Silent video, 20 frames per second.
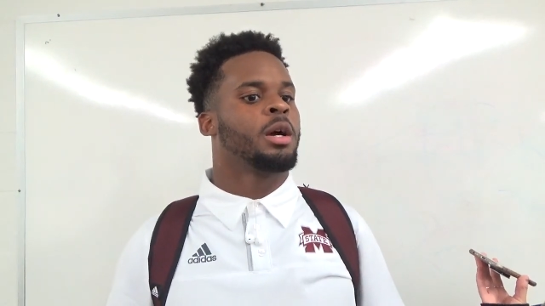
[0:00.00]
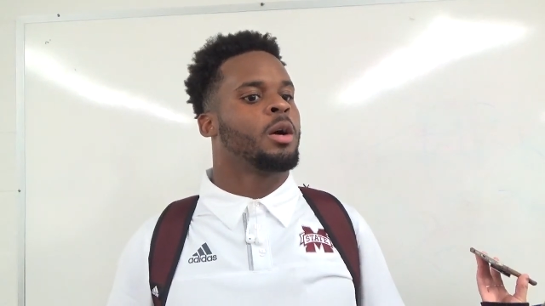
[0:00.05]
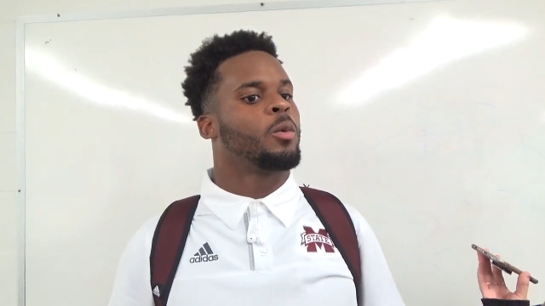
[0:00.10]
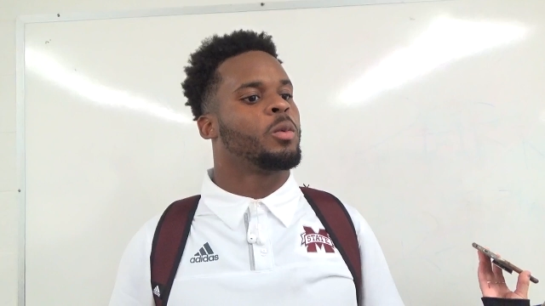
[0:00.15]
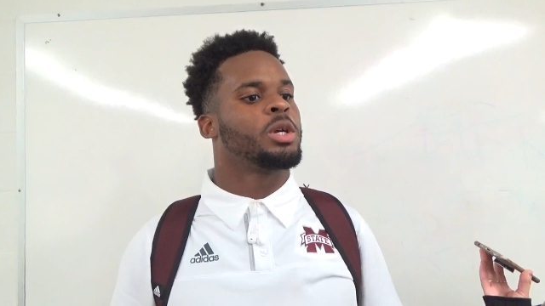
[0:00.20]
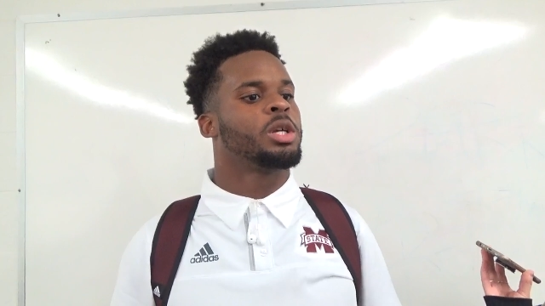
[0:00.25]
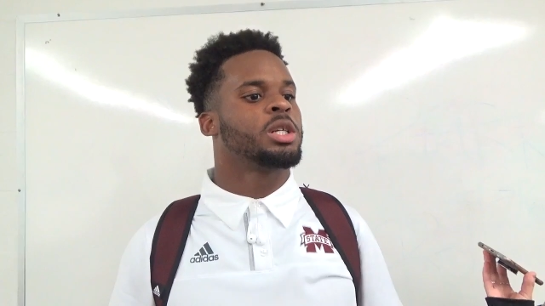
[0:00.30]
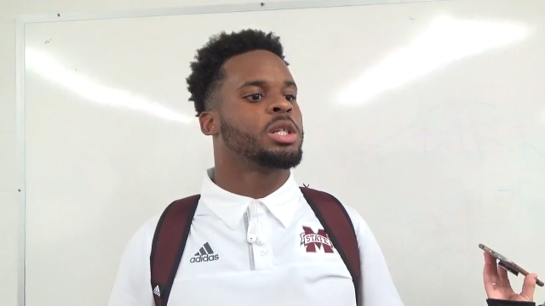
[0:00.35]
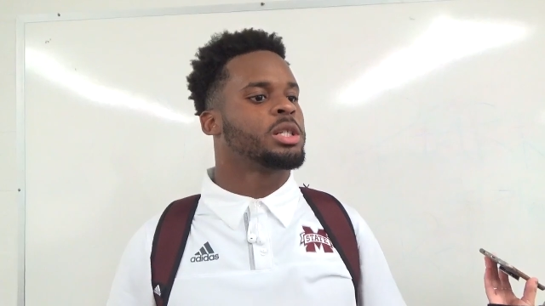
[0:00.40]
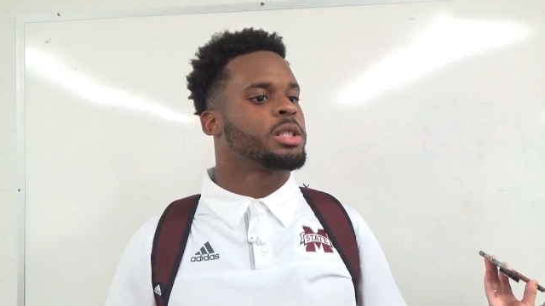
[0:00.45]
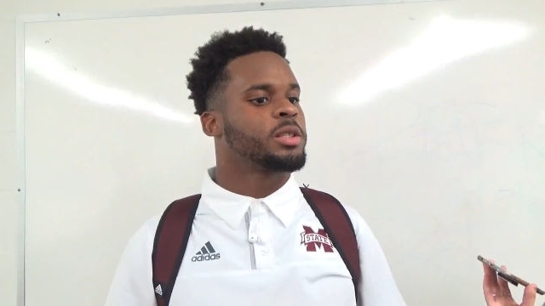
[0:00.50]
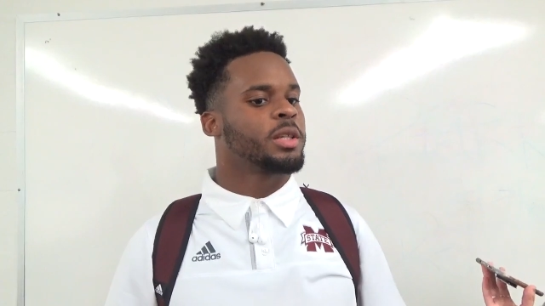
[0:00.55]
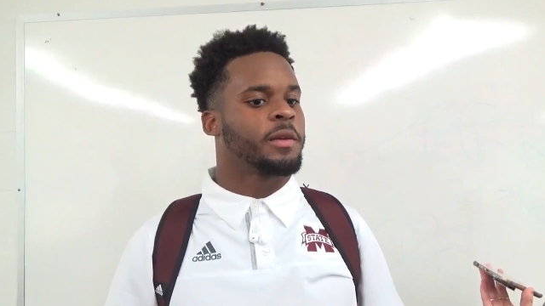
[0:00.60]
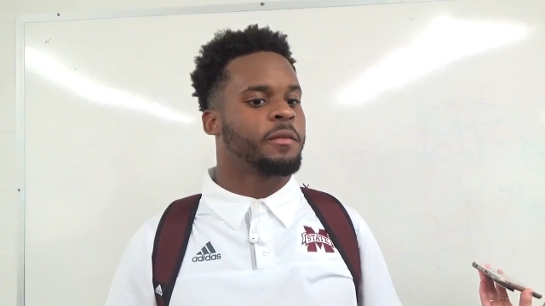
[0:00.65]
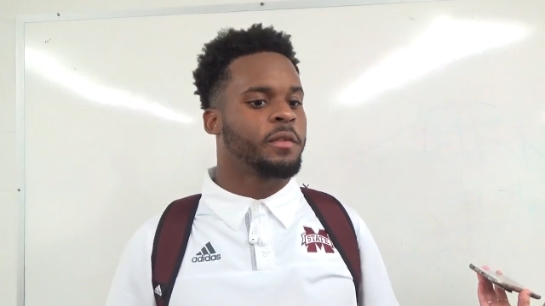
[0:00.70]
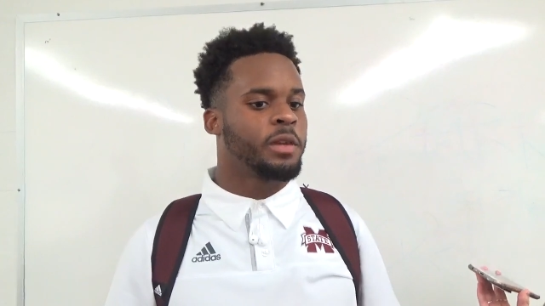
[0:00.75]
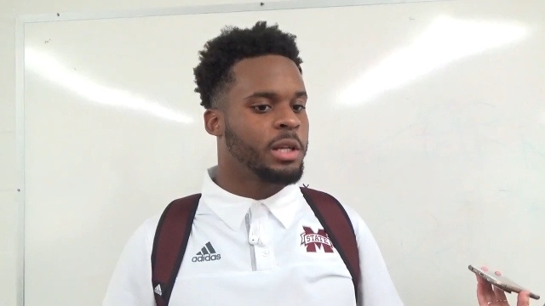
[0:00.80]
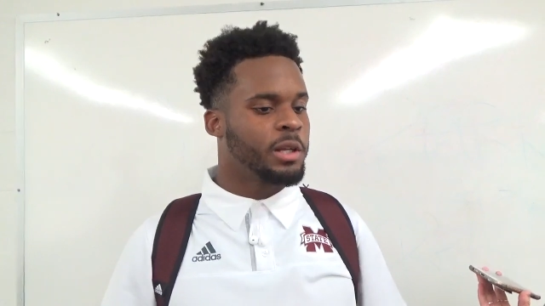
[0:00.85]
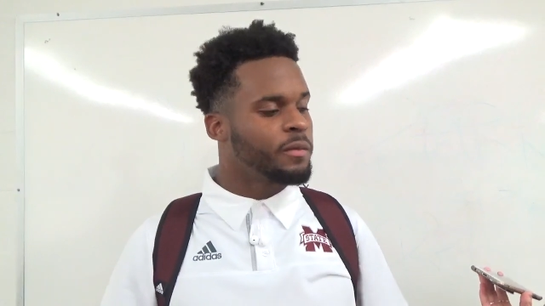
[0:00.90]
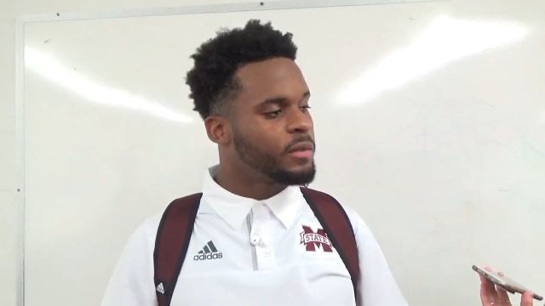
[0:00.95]
We just,
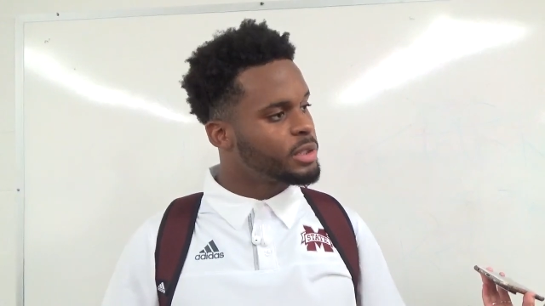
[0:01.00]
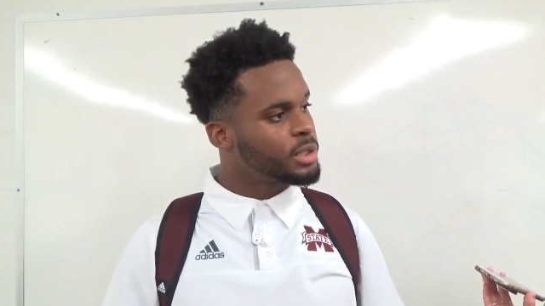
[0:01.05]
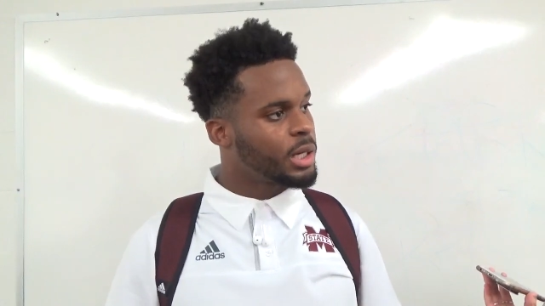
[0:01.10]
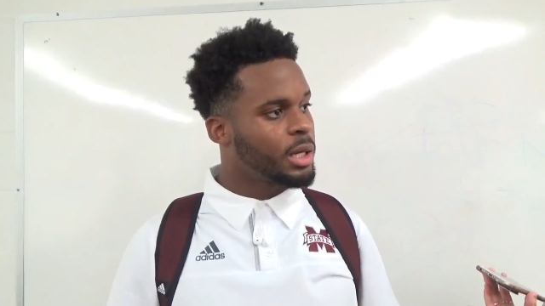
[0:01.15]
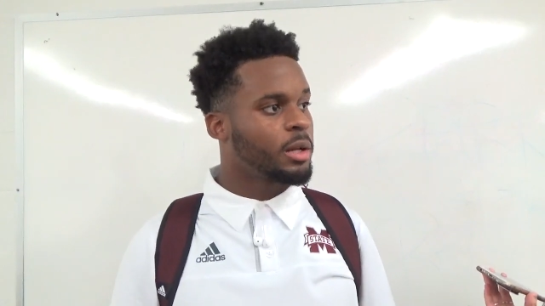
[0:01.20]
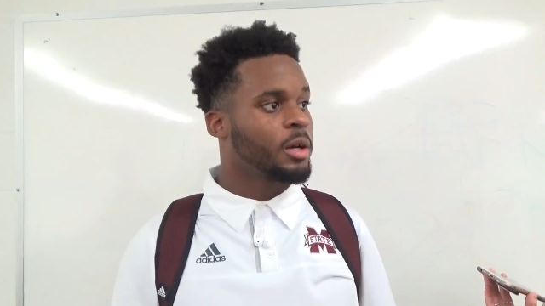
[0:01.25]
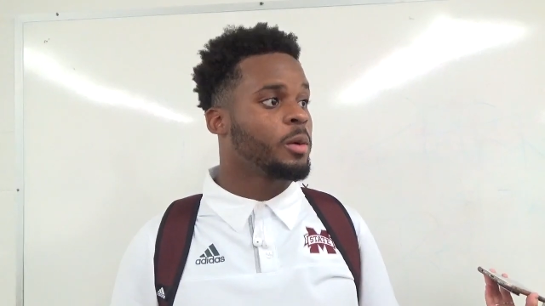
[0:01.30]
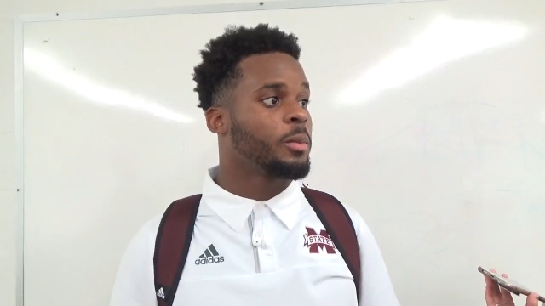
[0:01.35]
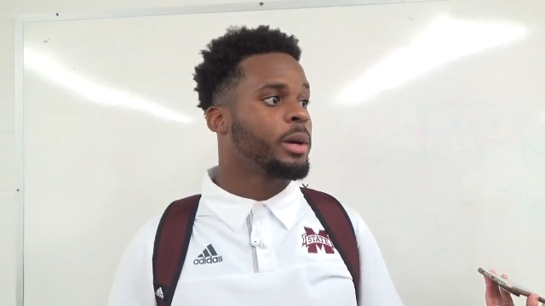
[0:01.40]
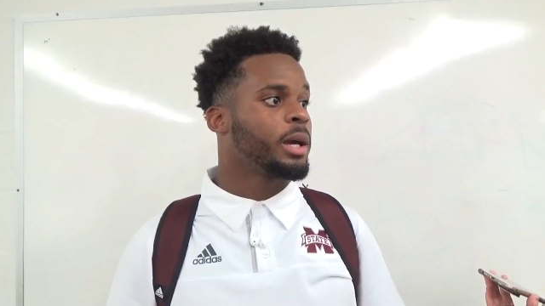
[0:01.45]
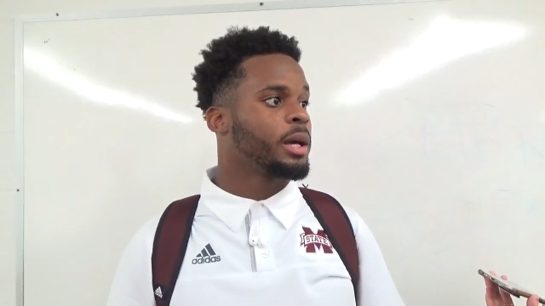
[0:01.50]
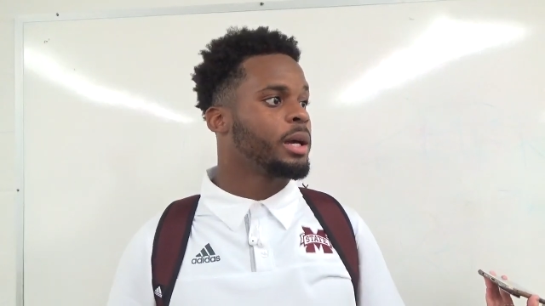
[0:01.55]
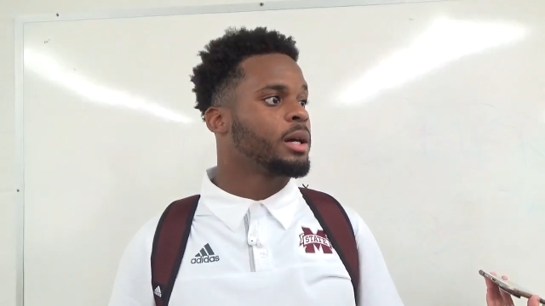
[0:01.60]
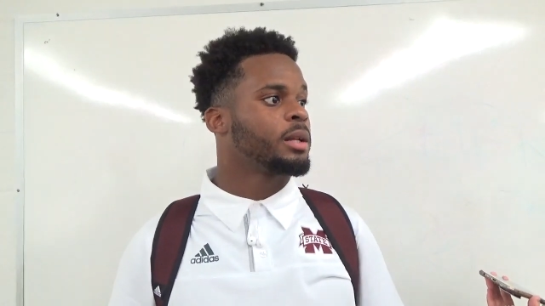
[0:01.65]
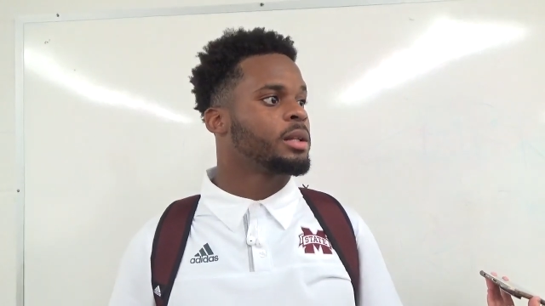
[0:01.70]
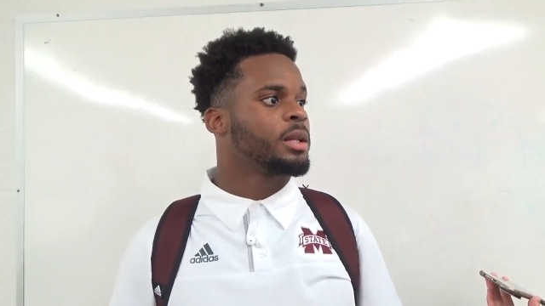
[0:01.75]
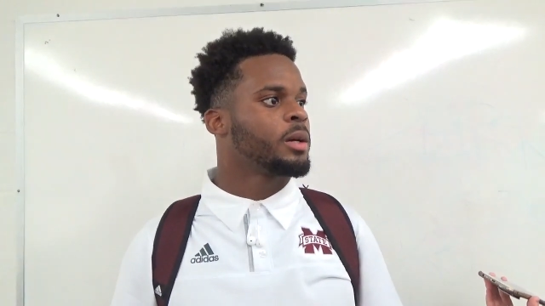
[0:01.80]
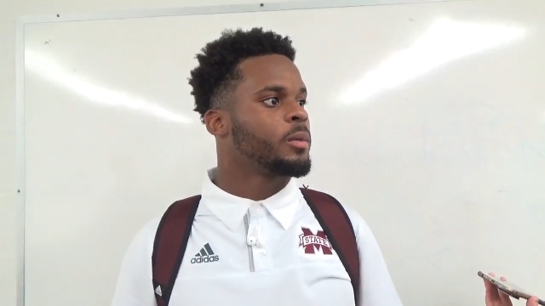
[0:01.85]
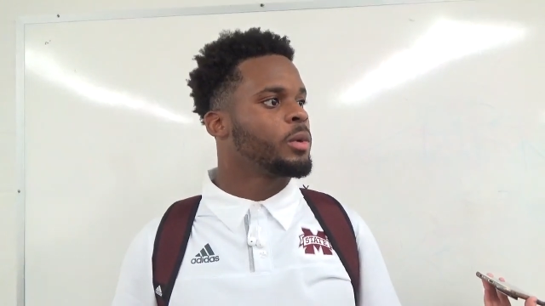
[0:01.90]
if the defense got to go back out there,